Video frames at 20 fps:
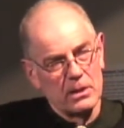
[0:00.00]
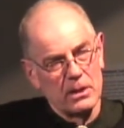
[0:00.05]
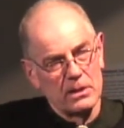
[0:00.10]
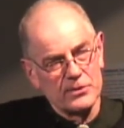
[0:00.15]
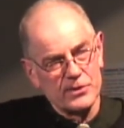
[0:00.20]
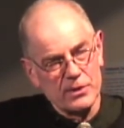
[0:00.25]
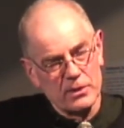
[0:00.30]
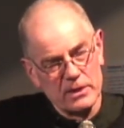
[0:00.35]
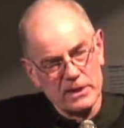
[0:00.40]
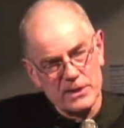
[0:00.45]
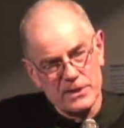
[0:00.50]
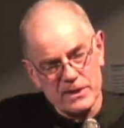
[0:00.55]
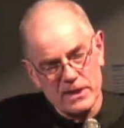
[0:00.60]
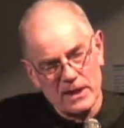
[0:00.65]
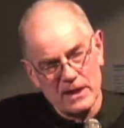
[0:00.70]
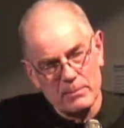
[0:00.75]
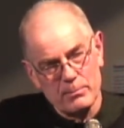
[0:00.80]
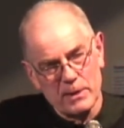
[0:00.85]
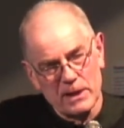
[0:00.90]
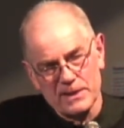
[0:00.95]
solid
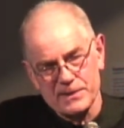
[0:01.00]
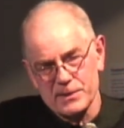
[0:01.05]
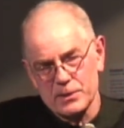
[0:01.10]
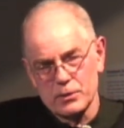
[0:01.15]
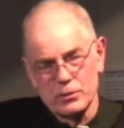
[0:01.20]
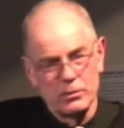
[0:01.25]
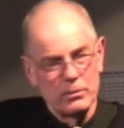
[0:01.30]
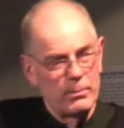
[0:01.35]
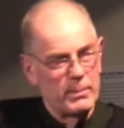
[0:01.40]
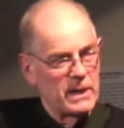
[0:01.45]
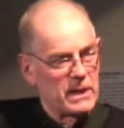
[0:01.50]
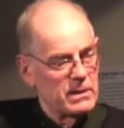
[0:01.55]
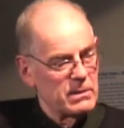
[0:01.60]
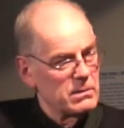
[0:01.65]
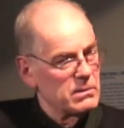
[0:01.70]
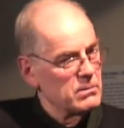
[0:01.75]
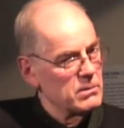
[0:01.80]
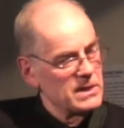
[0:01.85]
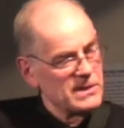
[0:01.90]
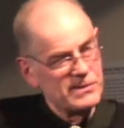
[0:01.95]
tyre bicycle,
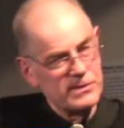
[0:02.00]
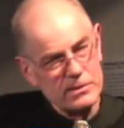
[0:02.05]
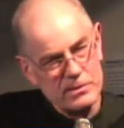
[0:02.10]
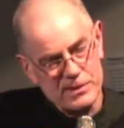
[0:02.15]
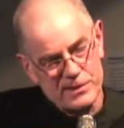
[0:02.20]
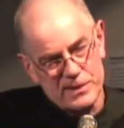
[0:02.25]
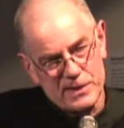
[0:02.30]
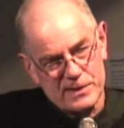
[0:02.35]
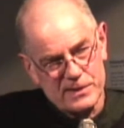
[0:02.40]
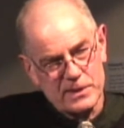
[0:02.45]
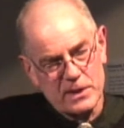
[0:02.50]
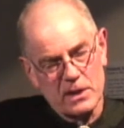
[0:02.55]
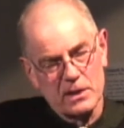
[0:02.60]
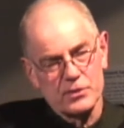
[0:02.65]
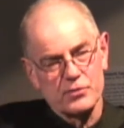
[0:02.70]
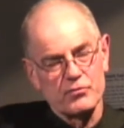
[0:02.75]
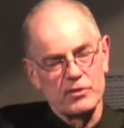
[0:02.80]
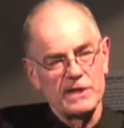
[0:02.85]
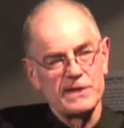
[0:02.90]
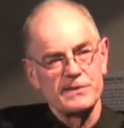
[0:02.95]
but as soon as he
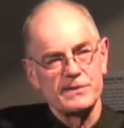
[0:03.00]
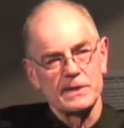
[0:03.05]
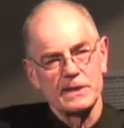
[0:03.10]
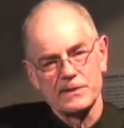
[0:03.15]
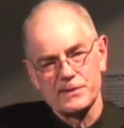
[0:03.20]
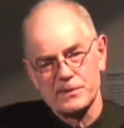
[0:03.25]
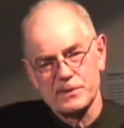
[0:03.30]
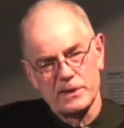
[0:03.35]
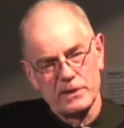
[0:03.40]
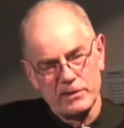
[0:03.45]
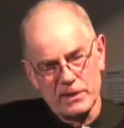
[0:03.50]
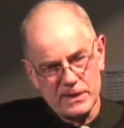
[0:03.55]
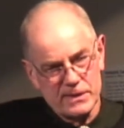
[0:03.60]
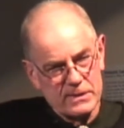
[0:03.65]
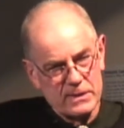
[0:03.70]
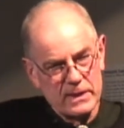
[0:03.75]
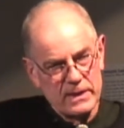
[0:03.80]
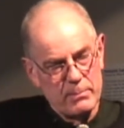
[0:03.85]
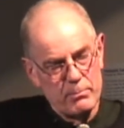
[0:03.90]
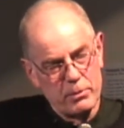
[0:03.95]
starts racing
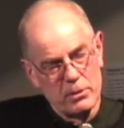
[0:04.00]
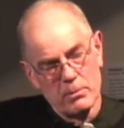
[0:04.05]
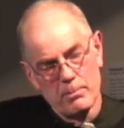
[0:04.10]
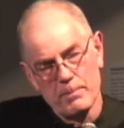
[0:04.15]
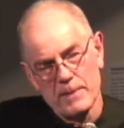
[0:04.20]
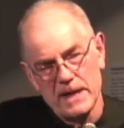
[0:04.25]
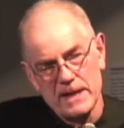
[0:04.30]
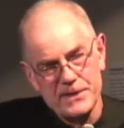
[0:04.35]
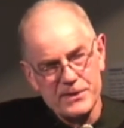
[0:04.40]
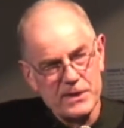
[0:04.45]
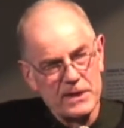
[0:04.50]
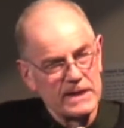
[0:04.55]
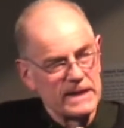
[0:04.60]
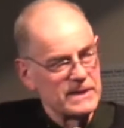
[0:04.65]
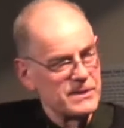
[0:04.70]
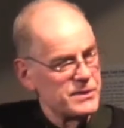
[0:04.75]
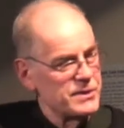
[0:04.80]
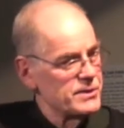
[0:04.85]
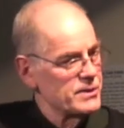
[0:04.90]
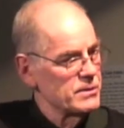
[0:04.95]
seriously, boom,
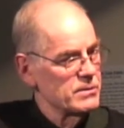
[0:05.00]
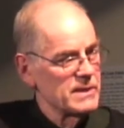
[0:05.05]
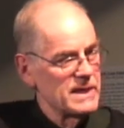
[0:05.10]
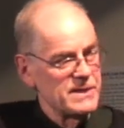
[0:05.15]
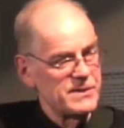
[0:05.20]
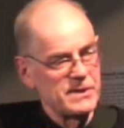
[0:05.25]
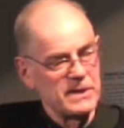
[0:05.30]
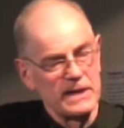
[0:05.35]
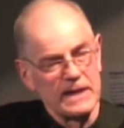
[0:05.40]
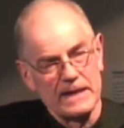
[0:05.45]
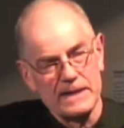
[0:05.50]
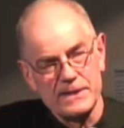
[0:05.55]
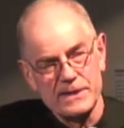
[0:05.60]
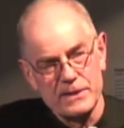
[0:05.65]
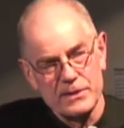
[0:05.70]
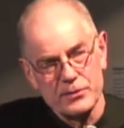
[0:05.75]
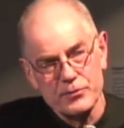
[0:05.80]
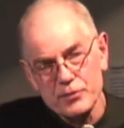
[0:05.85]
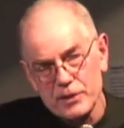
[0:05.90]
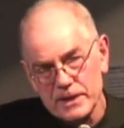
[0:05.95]
1892,
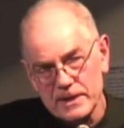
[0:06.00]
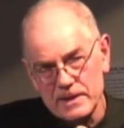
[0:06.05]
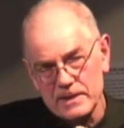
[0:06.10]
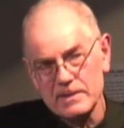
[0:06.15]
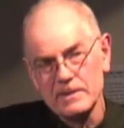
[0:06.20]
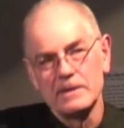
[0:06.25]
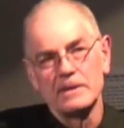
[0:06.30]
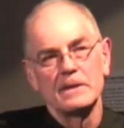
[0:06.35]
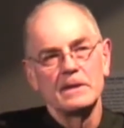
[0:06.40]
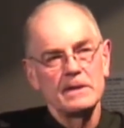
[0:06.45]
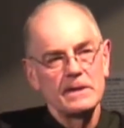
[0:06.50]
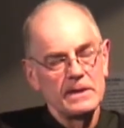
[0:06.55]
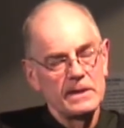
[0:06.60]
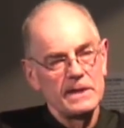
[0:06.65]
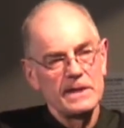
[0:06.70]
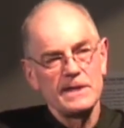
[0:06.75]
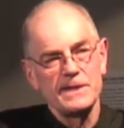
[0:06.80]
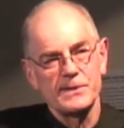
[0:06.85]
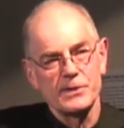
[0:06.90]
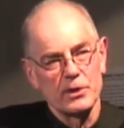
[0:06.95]
1893,
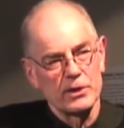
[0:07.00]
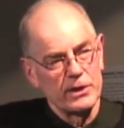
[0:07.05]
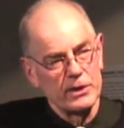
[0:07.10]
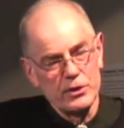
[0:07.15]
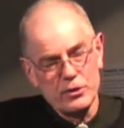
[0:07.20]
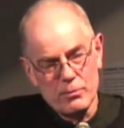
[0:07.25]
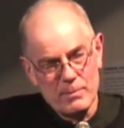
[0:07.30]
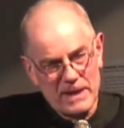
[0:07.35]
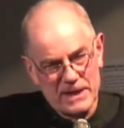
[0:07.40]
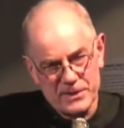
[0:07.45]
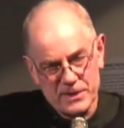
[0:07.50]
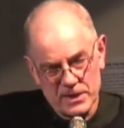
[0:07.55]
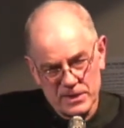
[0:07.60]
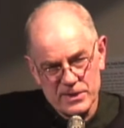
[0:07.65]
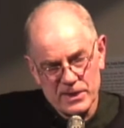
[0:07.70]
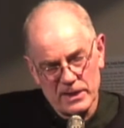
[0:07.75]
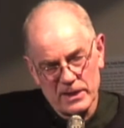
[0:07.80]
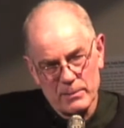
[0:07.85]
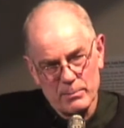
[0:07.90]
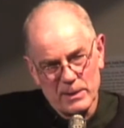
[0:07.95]
he's on a pneumatic
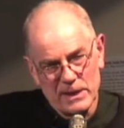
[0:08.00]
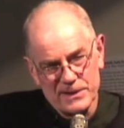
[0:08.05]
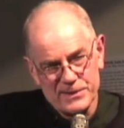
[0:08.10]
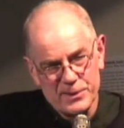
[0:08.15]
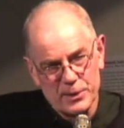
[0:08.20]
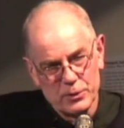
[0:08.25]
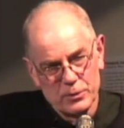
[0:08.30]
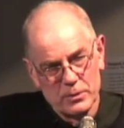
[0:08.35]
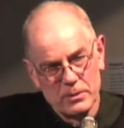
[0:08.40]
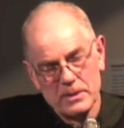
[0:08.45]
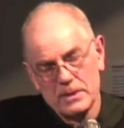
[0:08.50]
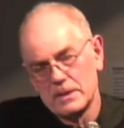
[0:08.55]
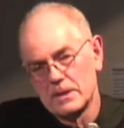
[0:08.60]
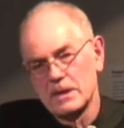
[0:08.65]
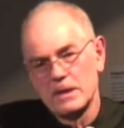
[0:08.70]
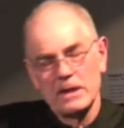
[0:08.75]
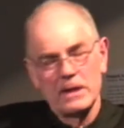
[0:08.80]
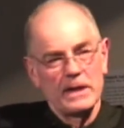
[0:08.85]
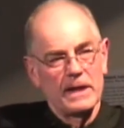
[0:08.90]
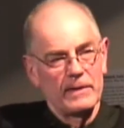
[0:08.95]
tyre bicycle.
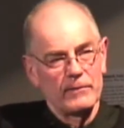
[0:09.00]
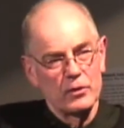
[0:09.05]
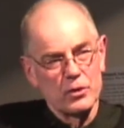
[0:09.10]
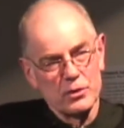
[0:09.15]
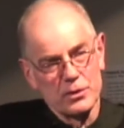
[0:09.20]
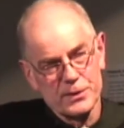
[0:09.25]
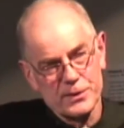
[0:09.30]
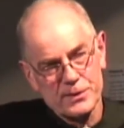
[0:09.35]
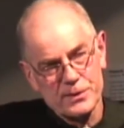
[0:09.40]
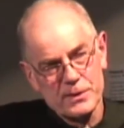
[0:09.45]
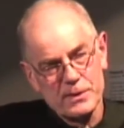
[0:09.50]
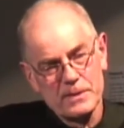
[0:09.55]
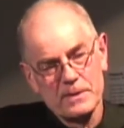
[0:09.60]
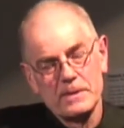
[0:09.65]
And of course,